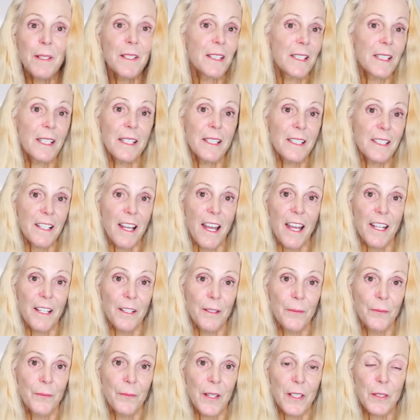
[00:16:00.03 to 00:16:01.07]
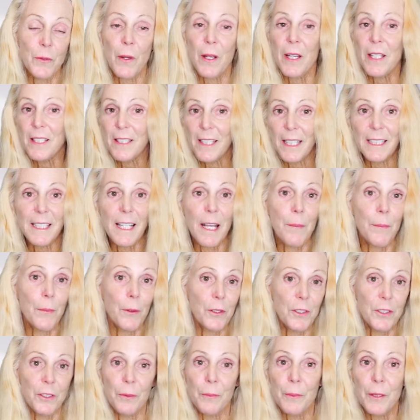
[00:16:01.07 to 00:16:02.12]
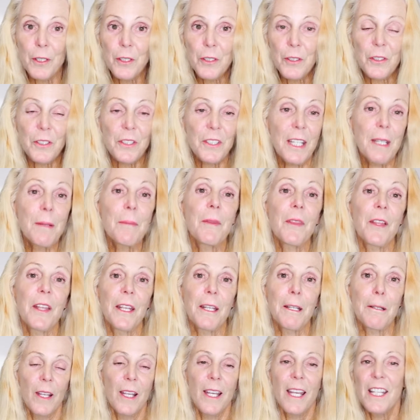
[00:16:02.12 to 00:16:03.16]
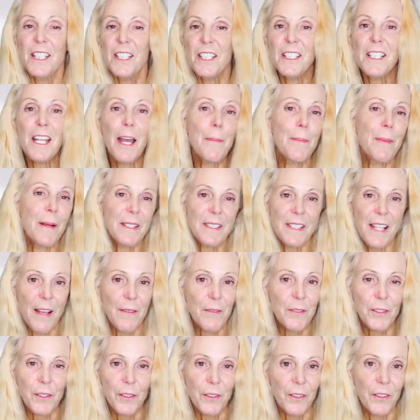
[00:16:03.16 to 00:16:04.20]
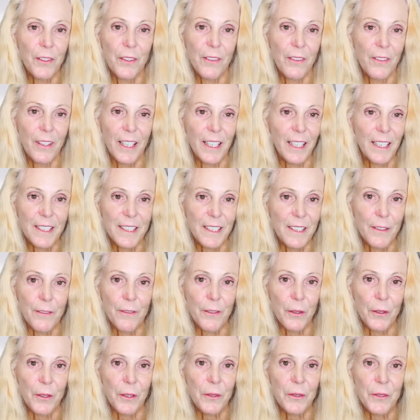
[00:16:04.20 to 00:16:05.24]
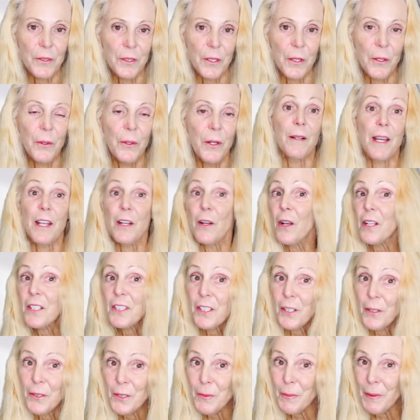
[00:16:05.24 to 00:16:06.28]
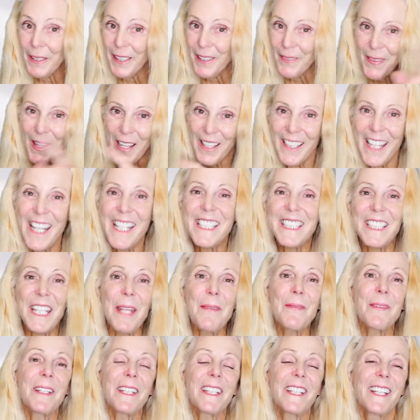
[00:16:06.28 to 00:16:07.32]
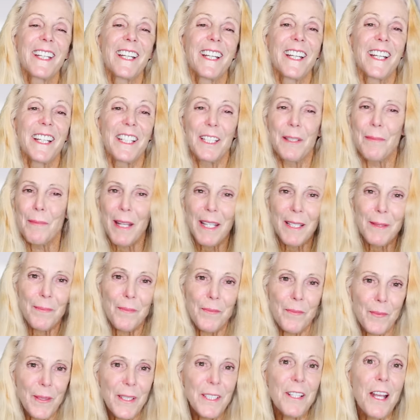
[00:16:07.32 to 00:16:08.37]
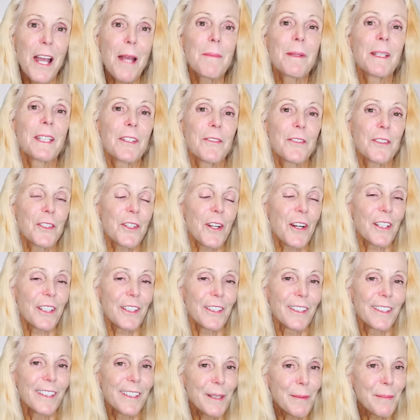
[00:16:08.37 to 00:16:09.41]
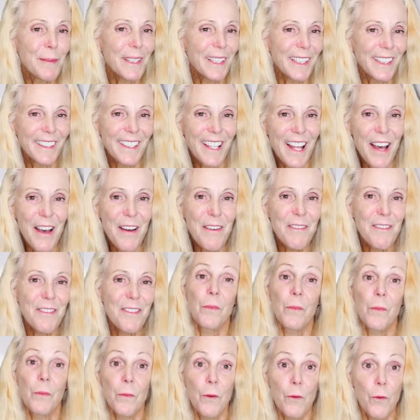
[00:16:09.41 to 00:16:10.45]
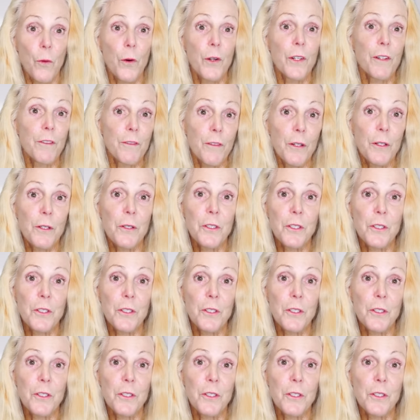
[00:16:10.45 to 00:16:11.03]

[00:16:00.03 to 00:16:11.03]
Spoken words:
as the inside. That's why you take down personal pictures, same thing. It's just not best to have certain things in the photos. And also, speaking about landscaping, it might be time to give your yard a little bit of love before your photo